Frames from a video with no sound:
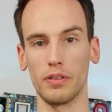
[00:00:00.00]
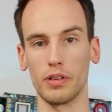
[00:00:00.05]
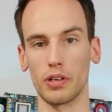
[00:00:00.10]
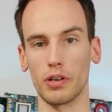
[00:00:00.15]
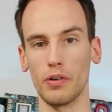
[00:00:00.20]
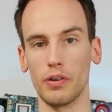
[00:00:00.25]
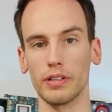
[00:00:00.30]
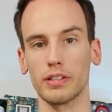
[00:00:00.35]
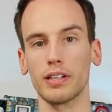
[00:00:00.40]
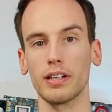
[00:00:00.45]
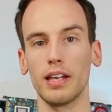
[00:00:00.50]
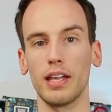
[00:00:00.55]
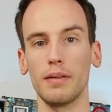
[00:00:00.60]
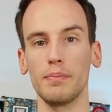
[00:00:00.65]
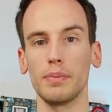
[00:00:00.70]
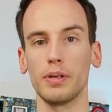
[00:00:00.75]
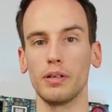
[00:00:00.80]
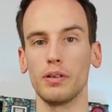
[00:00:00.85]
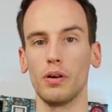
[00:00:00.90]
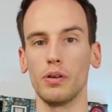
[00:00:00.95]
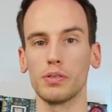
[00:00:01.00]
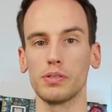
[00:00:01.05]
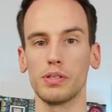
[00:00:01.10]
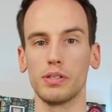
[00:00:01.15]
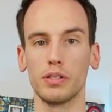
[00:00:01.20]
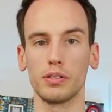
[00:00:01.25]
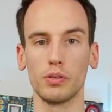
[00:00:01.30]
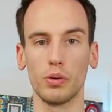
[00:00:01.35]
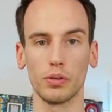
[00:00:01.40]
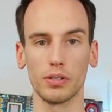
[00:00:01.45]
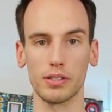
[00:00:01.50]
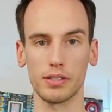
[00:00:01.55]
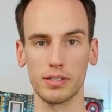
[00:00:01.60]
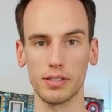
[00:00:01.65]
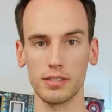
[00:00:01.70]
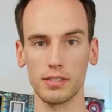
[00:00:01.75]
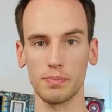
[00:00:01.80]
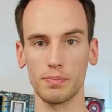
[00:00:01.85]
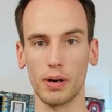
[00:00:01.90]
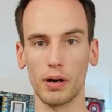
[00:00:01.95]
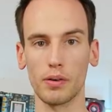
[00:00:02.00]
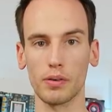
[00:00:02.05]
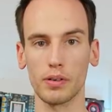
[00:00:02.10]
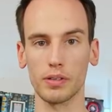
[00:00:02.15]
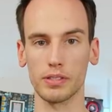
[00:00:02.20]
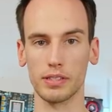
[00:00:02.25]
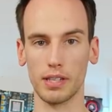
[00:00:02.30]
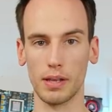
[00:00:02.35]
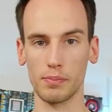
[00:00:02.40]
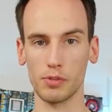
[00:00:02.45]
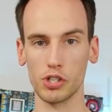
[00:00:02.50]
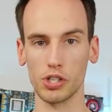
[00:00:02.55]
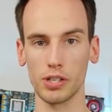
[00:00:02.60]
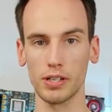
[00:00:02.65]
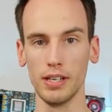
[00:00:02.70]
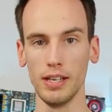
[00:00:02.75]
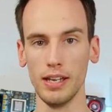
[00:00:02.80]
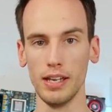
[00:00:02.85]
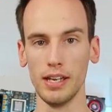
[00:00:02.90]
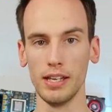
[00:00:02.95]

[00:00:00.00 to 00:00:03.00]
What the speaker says: the current clamp and also the total system power consumption.